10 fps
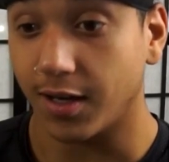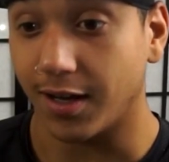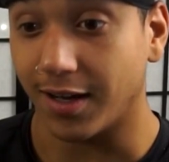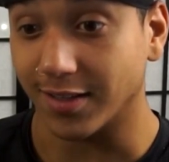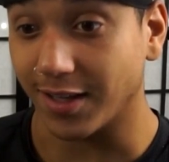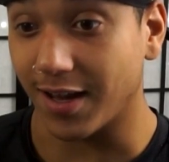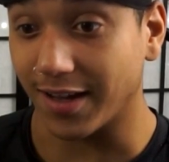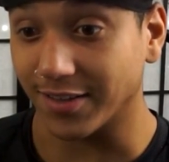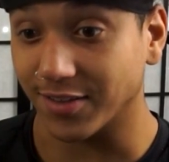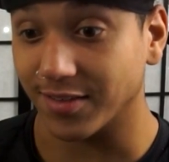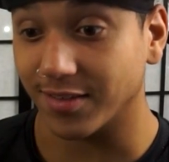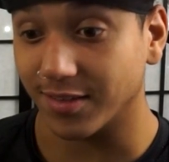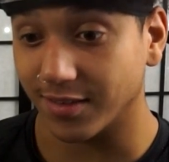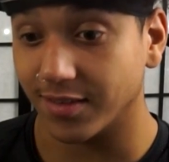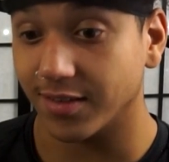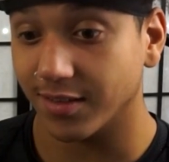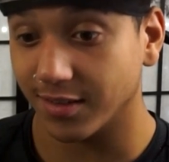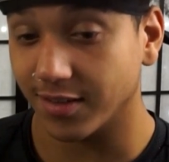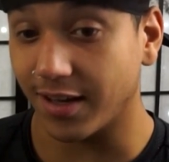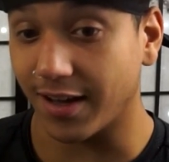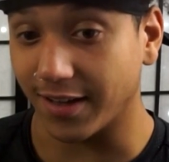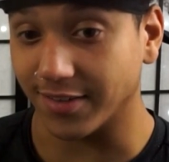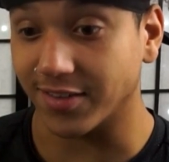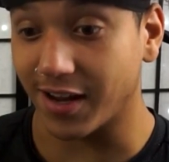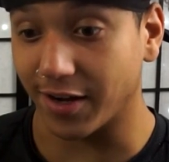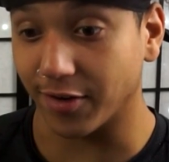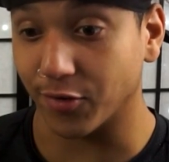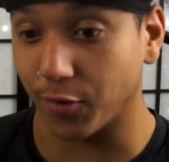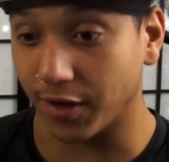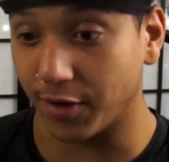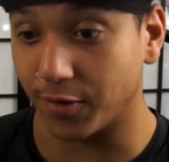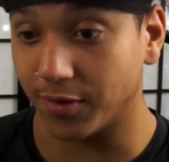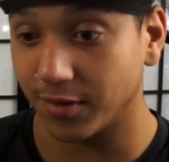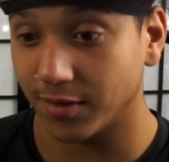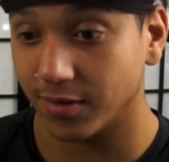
Ah, uh, guys, guys tired as well.